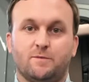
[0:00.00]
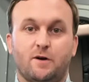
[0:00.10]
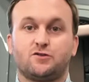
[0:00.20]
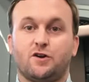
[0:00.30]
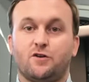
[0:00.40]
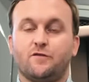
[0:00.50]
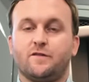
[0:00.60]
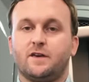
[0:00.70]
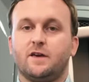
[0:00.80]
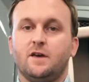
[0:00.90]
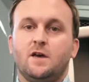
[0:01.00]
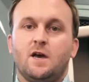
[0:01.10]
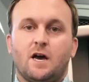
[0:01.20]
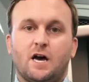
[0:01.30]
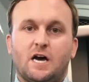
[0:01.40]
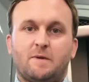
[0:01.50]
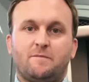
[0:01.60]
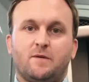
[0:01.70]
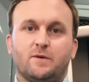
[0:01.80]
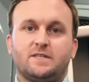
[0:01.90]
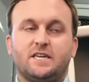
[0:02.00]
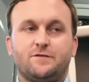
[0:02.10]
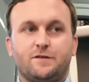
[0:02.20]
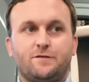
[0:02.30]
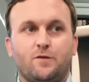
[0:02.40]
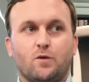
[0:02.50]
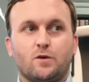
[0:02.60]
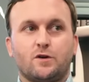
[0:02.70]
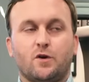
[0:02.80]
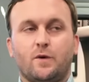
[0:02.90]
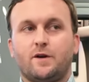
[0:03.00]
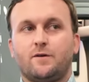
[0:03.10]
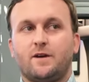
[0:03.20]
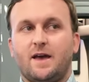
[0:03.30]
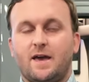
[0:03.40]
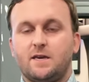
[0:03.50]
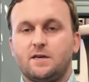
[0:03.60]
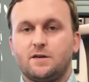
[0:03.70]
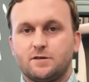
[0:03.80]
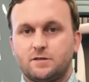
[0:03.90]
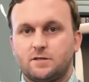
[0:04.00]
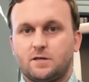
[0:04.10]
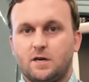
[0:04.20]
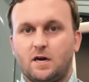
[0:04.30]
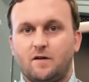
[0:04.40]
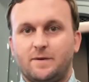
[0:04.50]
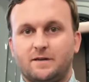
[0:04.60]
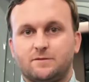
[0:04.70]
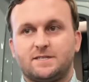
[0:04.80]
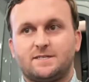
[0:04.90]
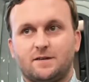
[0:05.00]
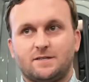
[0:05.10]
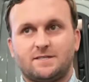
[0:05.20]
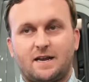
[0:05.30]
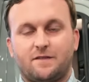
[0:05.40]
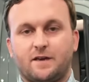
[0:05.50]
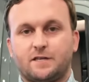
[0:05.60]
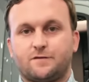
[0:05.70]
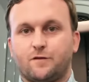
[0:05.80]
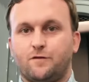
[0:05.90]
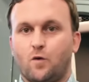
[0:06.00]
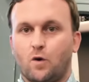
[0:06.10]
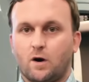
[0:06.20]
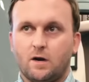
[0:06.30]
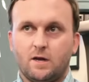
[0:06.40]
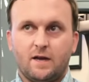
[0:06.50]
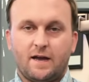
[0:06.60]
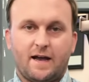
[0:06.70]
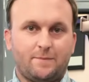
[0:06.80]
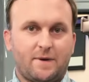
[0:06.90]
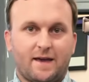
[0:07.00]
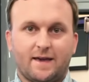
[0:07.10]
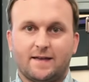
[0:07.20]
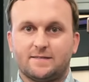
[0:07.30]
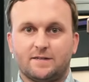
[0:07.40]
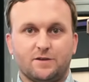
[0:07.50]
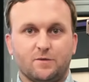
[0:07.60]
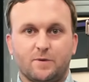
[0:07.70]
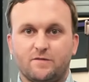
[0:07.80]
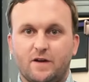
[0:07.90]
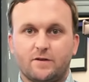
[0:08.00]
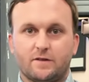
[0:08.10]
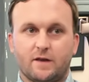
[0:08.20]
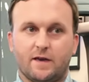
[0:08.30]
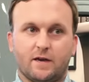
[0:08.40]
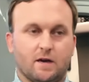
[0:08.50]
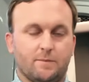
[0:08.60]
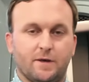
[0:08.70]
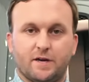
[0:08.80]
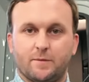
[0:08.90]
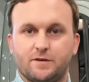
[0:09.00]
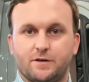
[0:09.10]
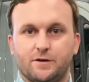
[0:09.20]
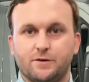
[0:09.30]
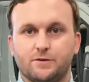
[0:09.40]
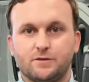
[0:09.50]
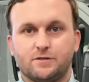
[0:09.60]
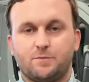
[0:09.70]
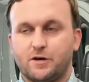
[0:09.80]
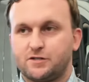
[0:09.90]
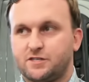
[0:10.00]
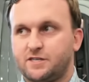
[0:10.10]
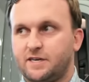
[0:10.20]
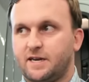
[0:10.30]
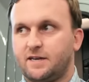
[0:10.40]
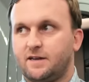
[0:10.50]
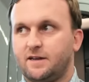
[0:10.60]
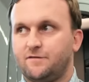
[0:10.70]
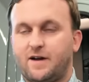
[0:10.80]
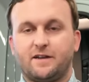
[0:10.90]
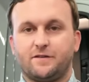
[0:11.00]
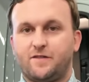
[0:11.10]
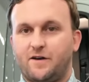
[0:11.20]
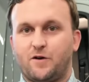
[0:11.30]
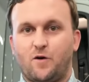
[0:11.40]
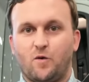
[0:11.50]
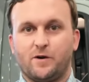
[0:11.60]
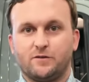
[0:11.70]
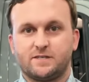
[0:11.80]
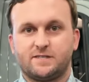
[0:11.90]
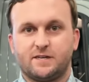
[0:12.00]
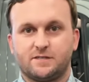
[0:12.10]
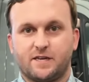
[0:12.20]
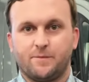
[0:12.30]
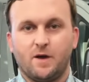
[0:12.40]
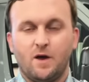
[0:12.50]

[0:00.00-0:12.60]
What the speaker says: RV. I've been with Tiffin for going on 8 years. I've been on the sales side of things for 4. Had my hands in a little bit of everything, building materials, purchasing, and finally found a home here on the sales team.